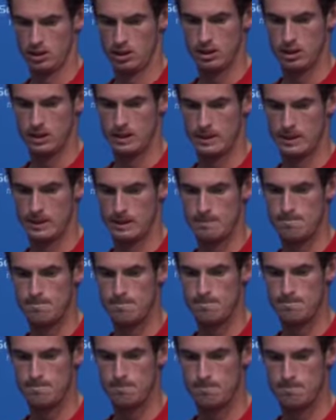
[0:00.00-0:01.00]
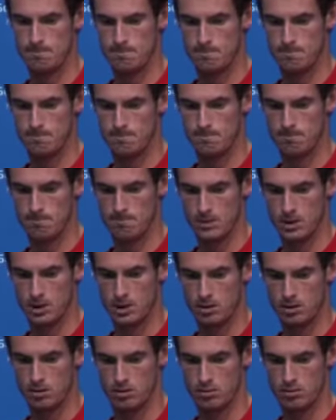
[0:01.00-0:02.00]
um, yeah,
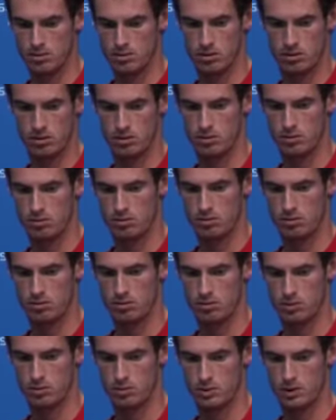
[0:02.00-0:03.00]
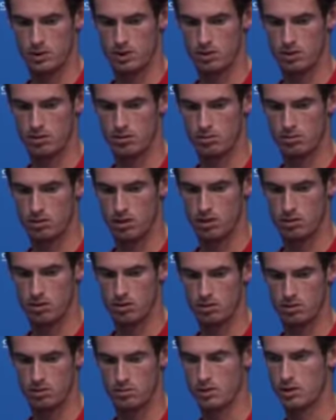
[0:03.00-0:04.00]
it was, it was pretty. In, I thought
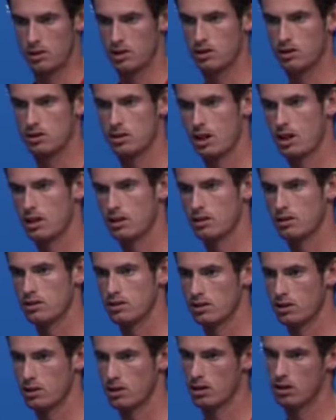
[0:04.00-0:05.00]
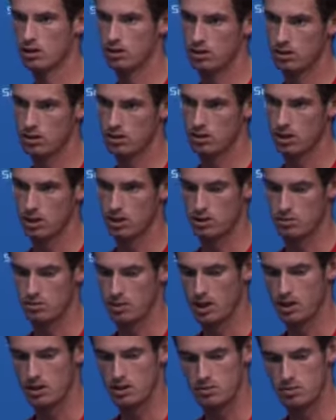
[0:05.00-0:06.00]
it was pretty intense, uh, intense
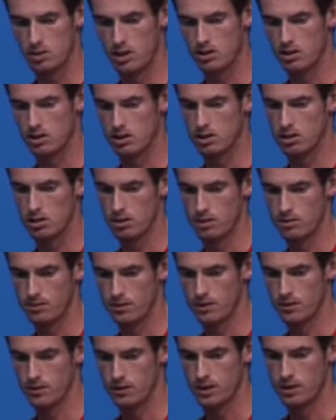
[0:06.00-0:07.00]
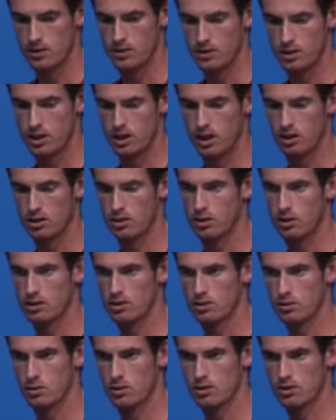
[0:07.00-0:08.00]
match, especially the, the first set and, and
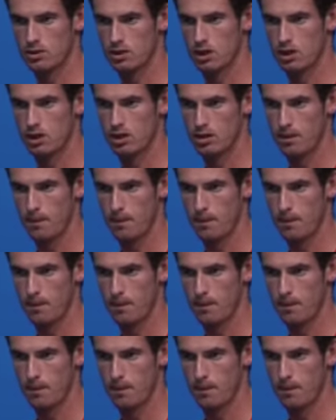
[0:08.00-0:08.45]
towards the end.